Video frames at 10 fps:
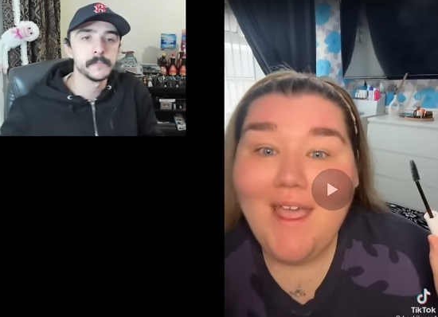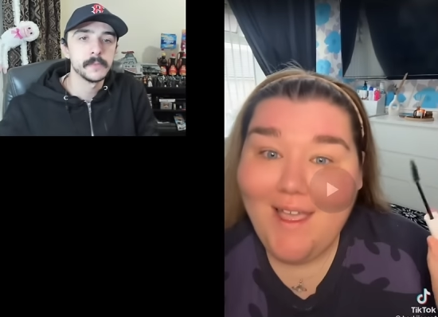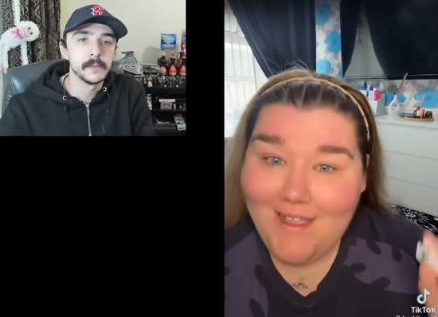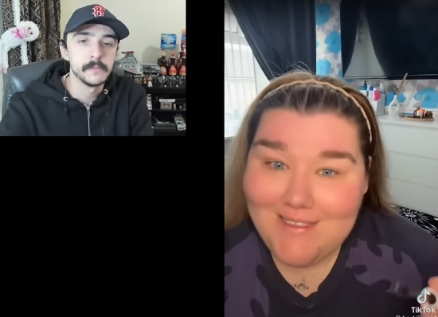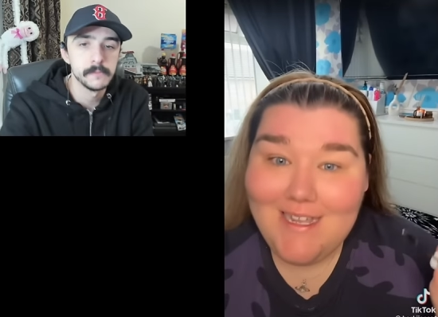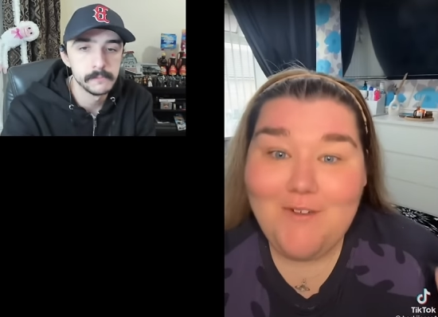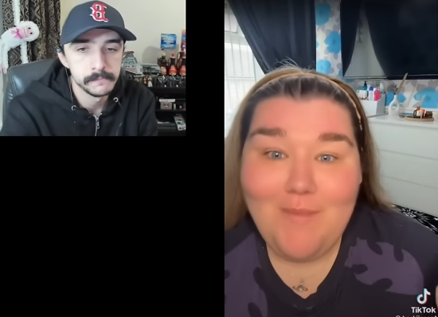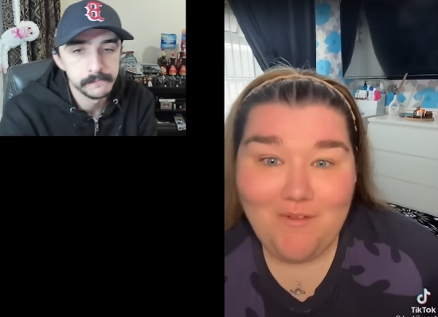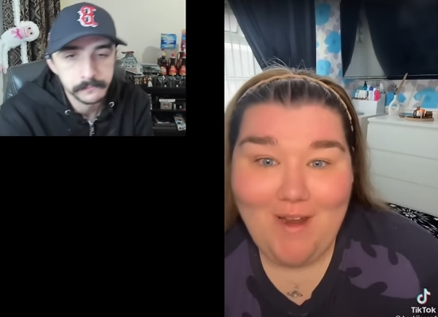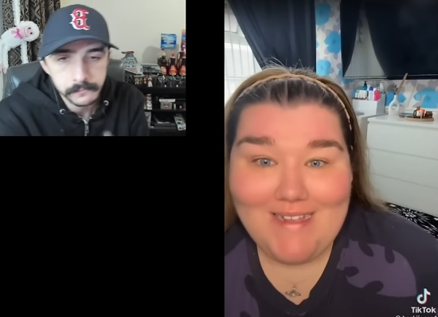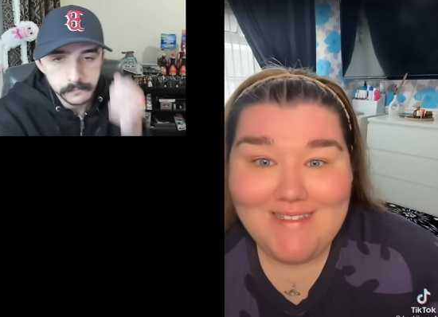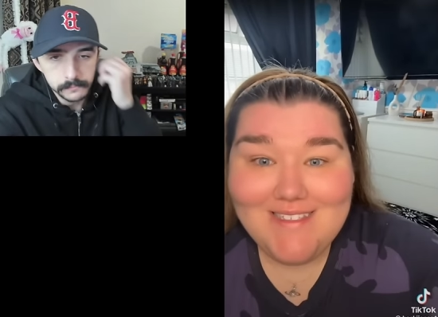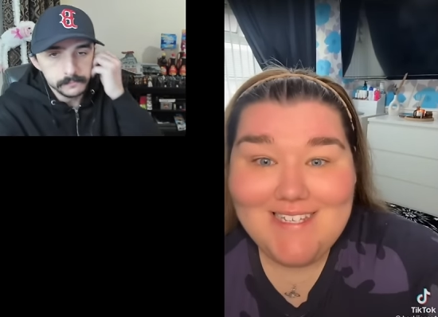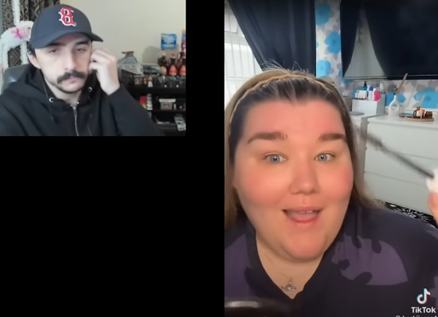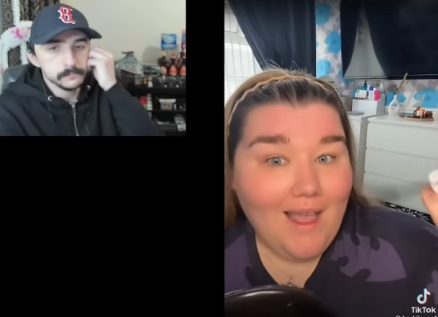Speaker 1: Instead of my
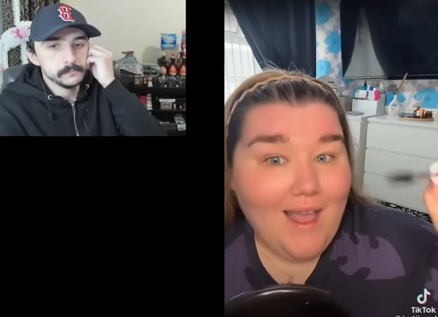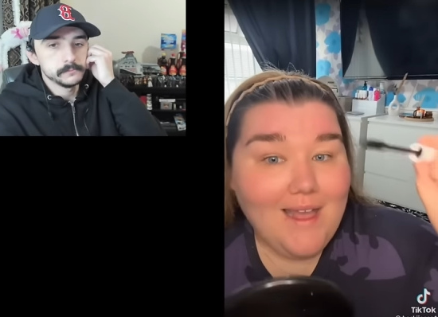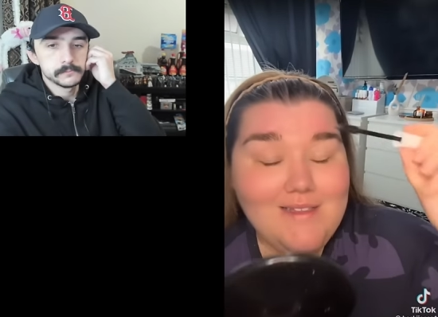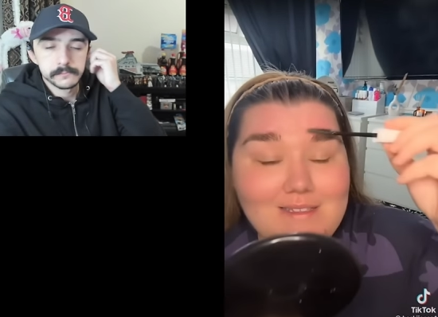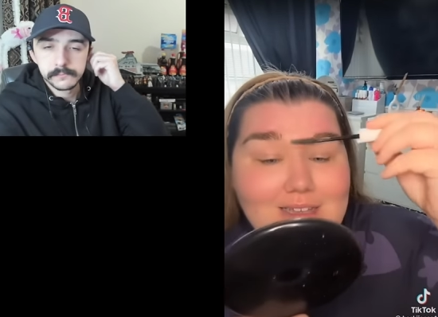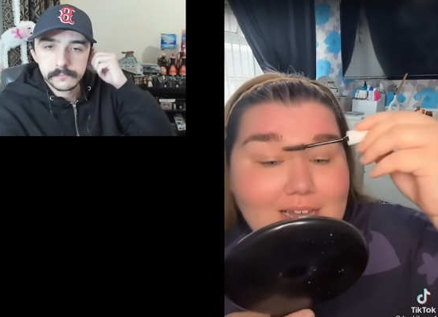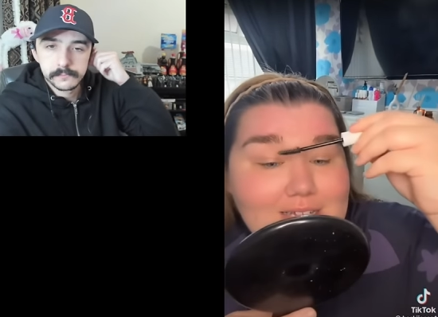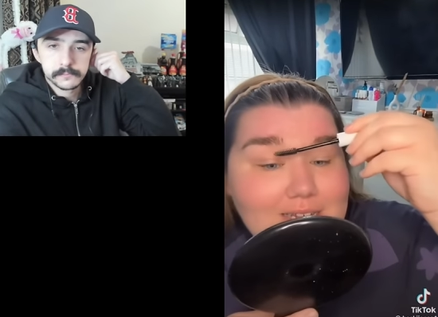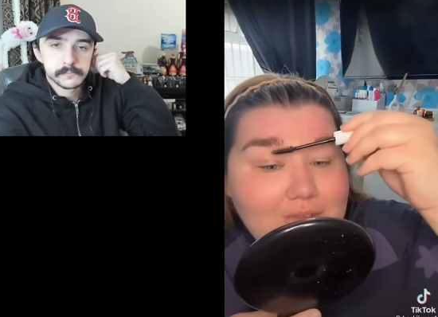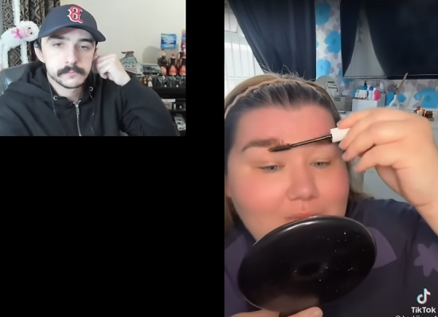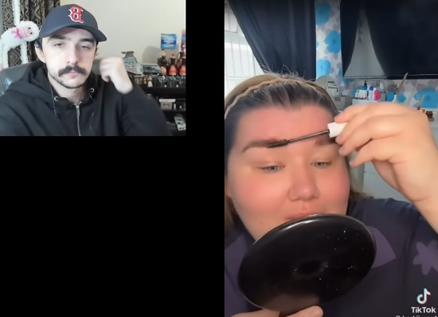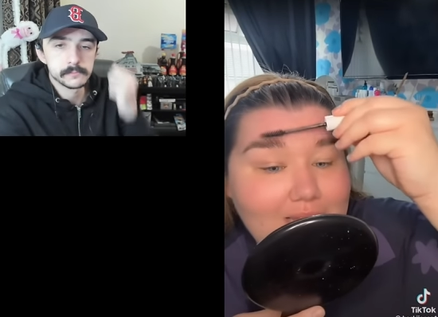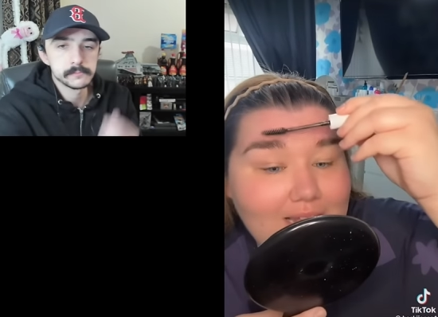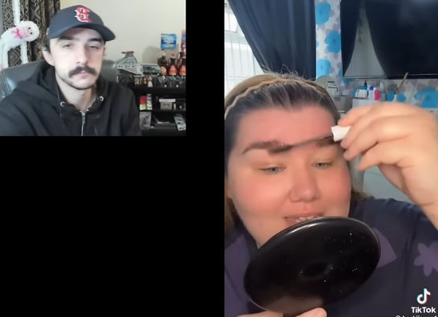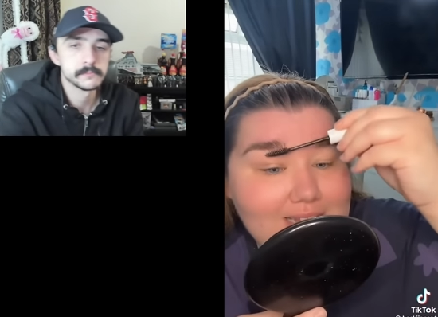friend. And I didn't even
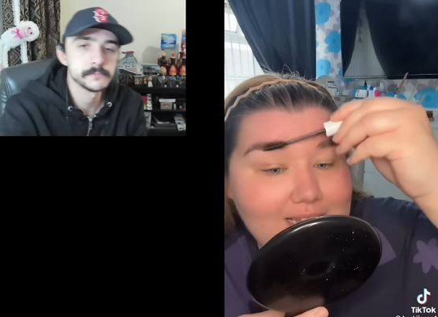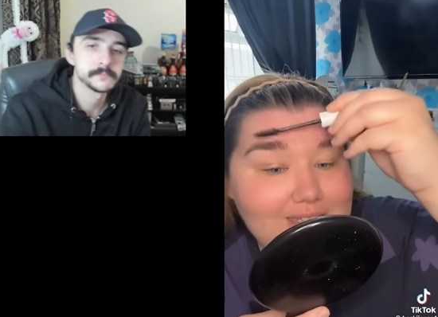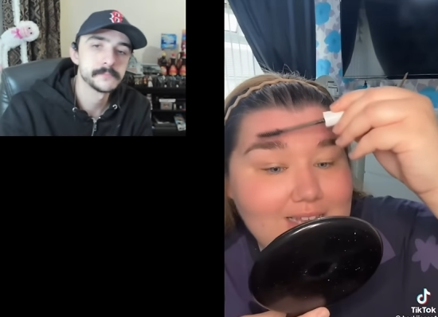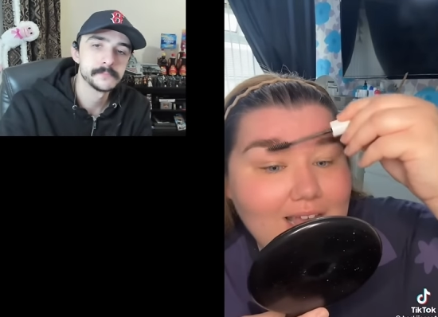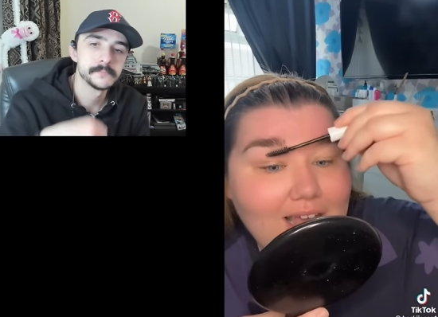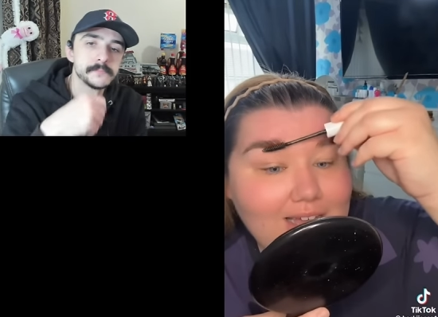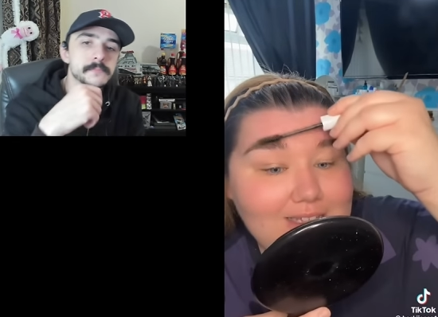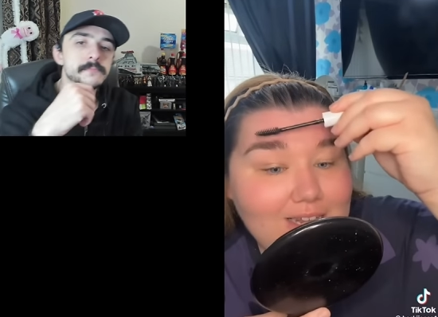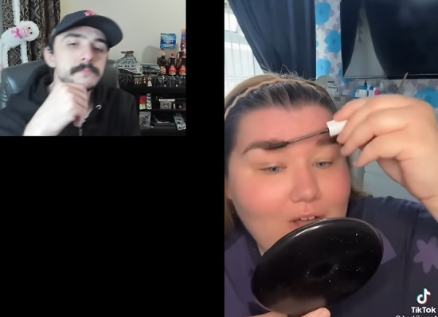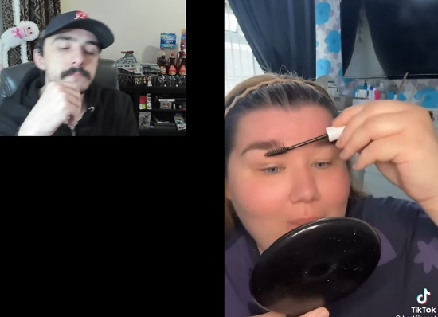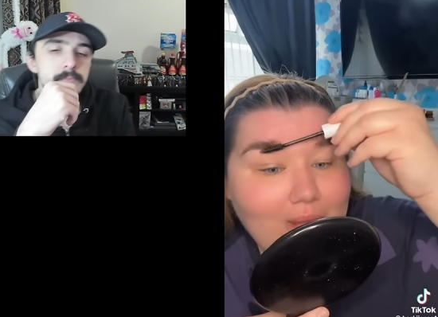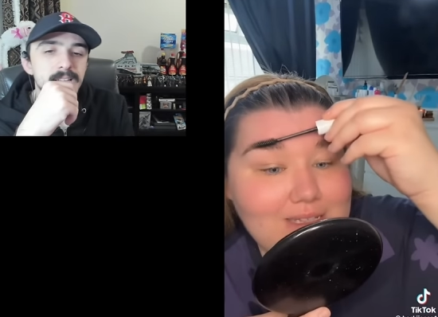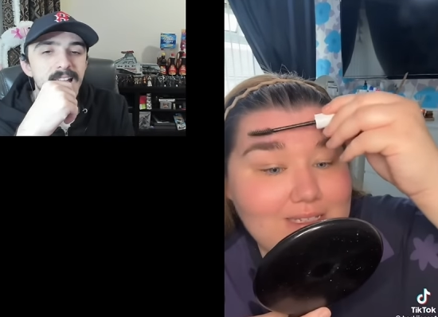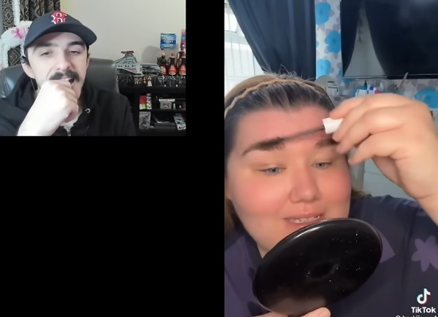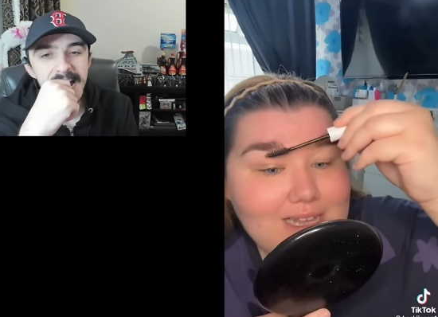realise this until I got back to
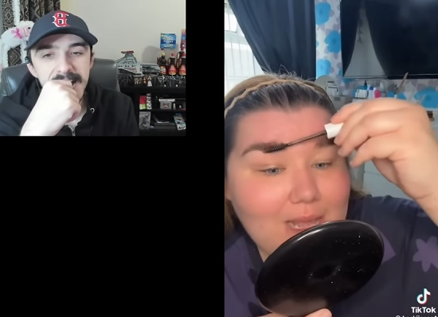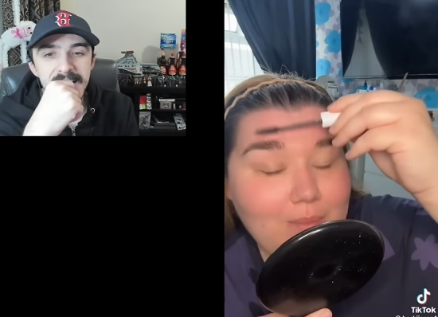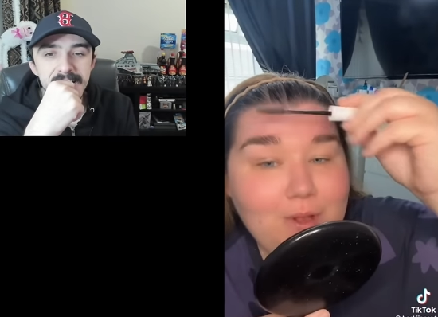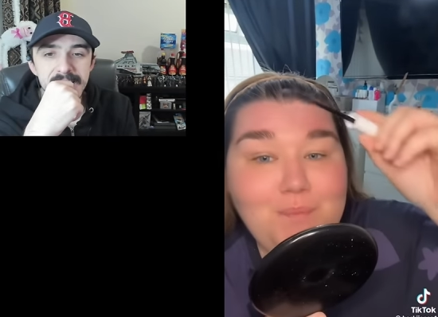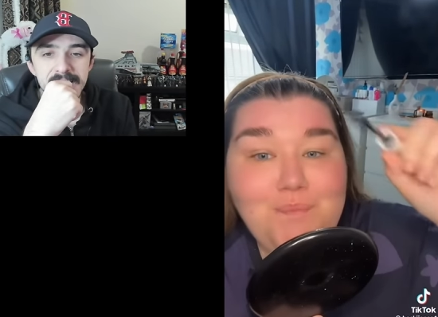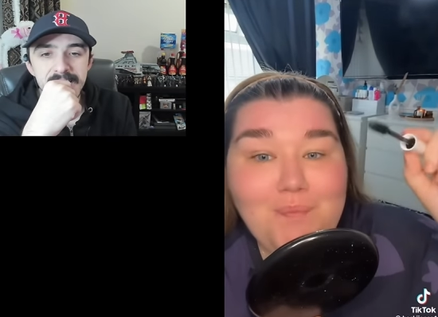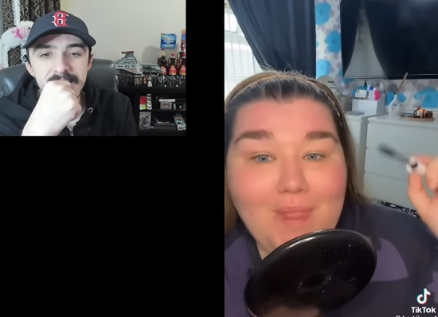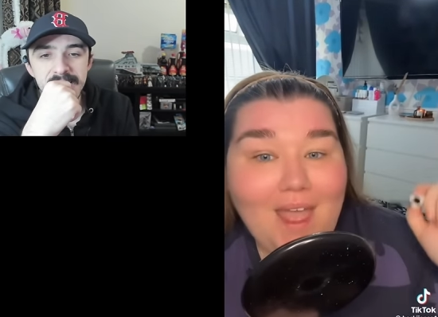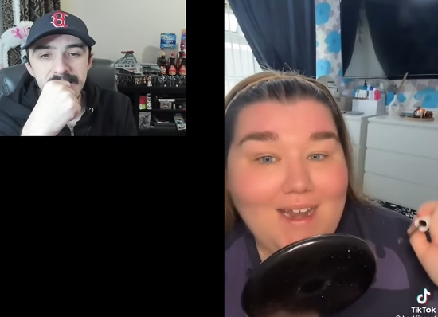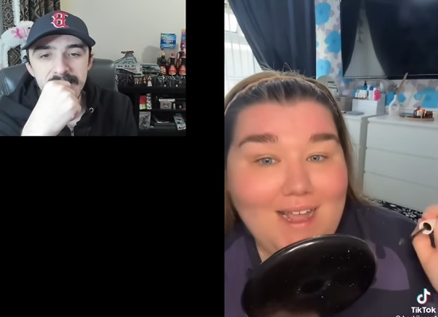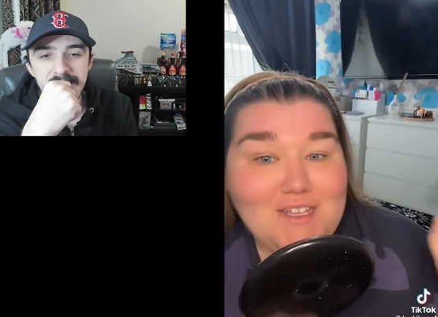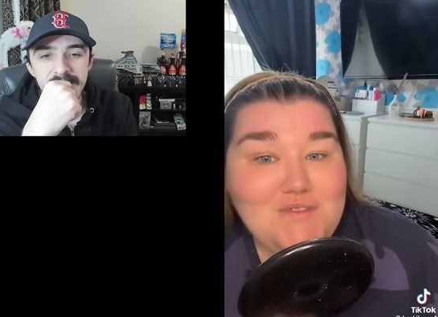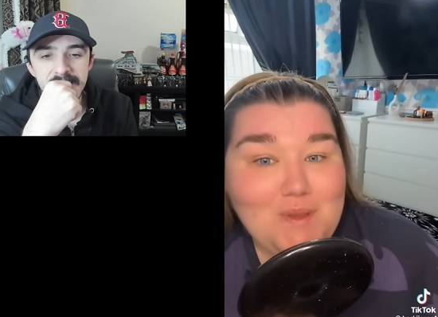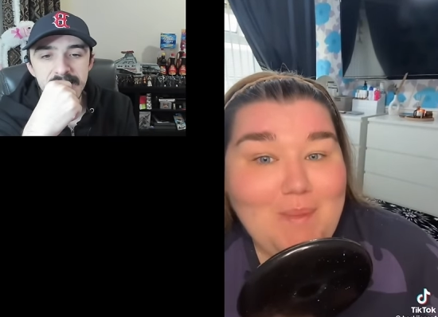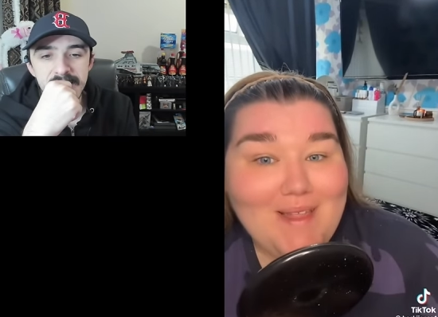the table and he asked for the
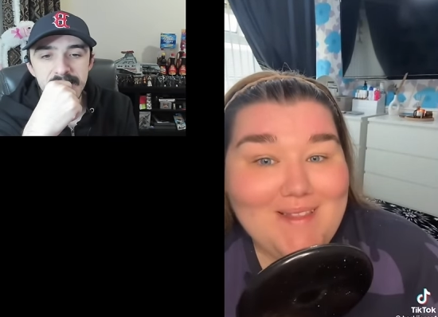bill.